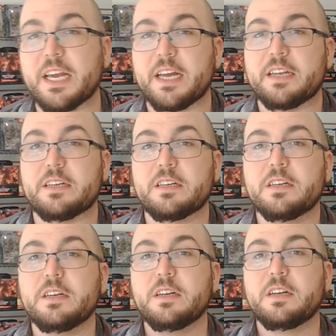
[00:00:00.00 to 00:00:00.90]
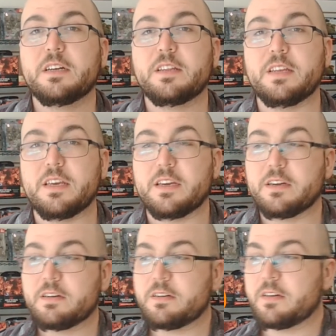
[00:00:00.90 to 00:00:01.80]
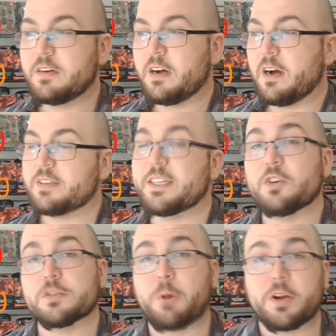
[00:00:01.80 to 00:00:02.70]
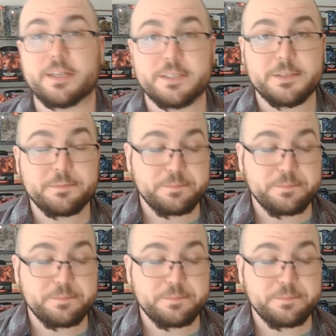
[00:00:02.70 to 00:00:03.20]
in the singles markets.